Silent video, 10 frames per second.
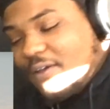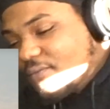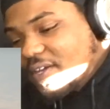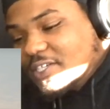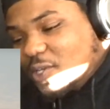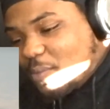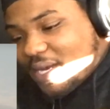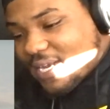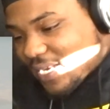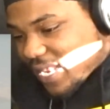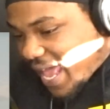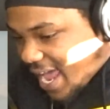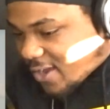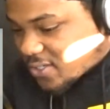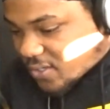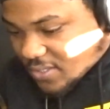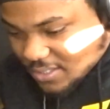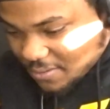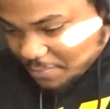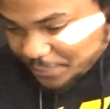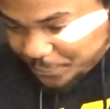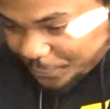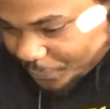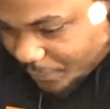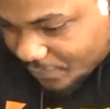Like go invest your money in a house or something.